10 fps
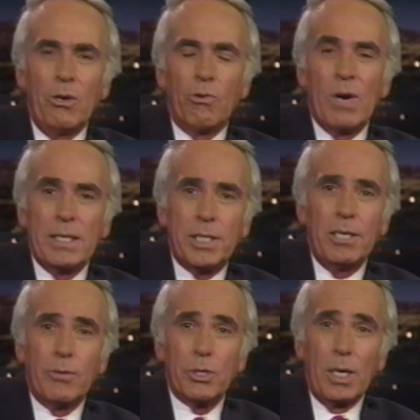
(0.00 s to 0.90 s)
Ron
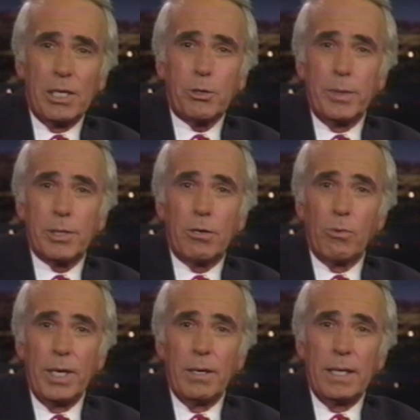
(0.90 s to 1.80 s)
Silver's illustrious
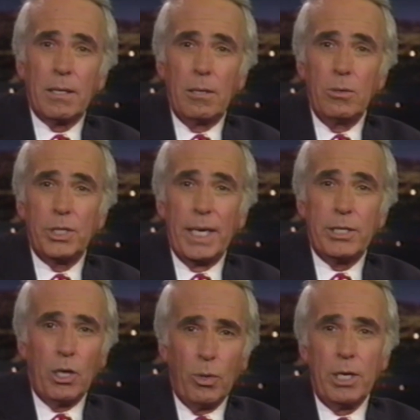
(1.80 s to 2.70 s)
career includes a
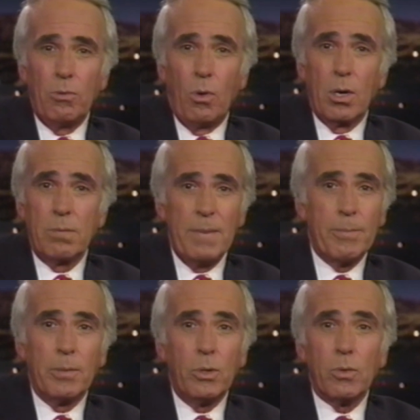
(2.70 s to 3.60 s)
Tony Award,
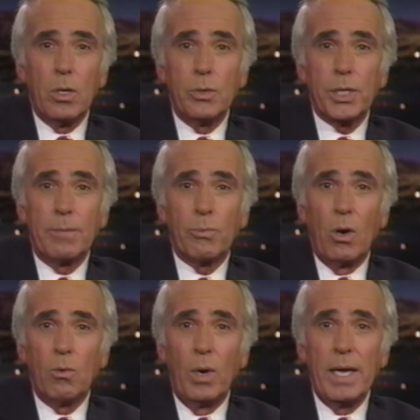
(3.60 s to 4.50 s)
memorable roles on
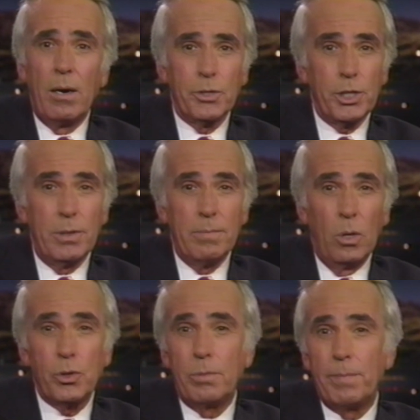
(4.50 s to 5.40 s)
Broadway, also in
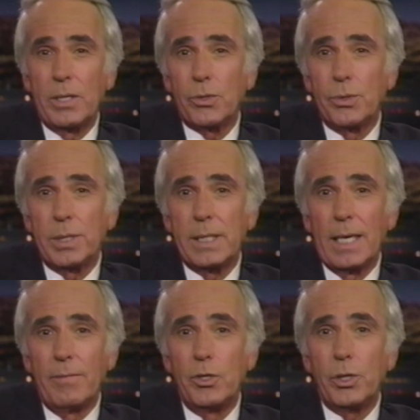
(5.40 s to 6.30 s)
motion pictures and
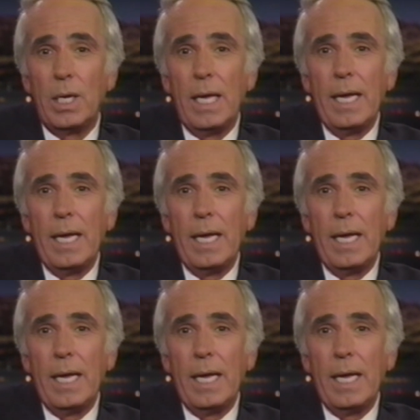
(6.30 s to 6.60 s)
television.